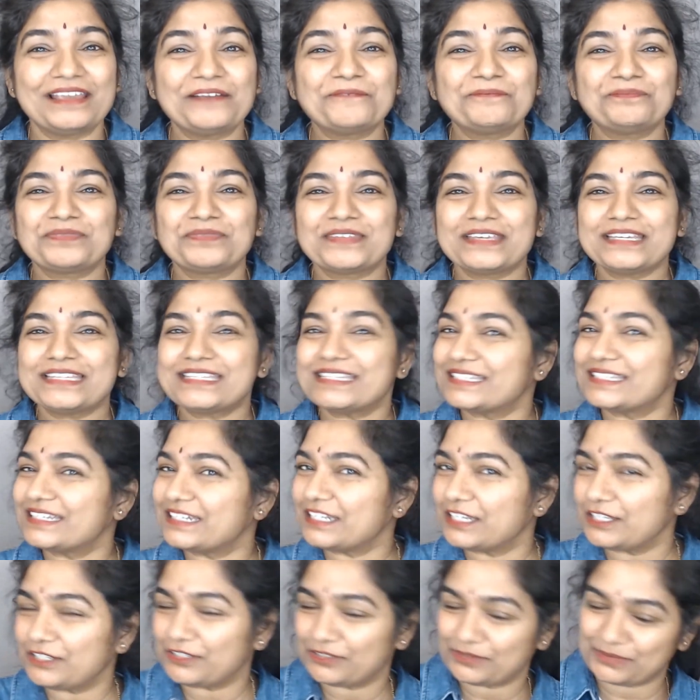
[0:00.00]
she didn't
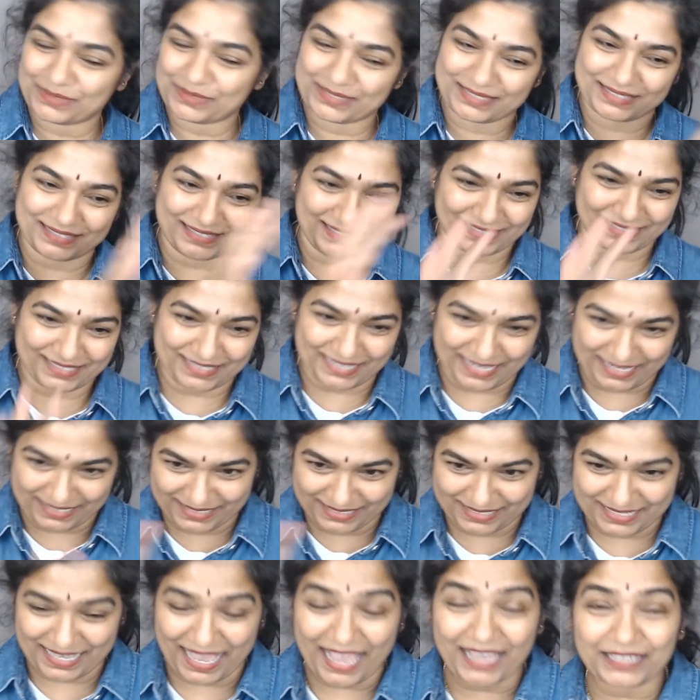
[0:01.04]
use this
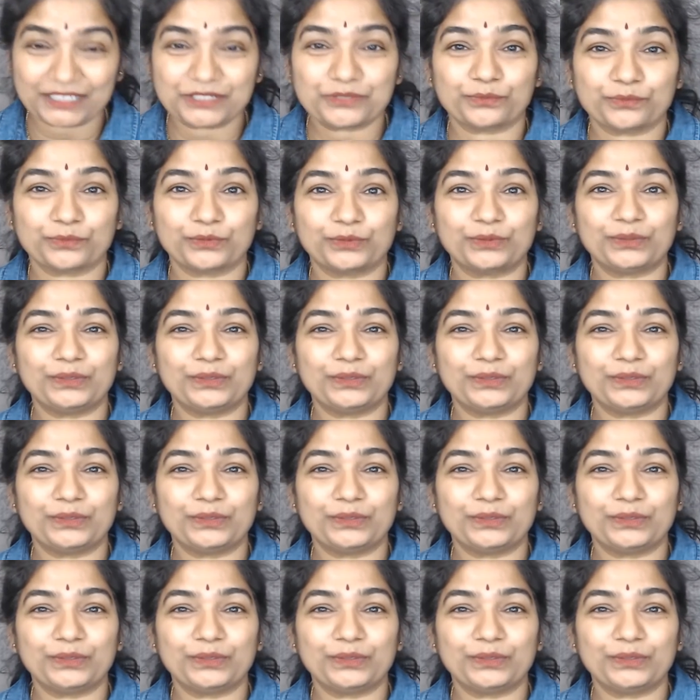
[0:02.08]
exact word,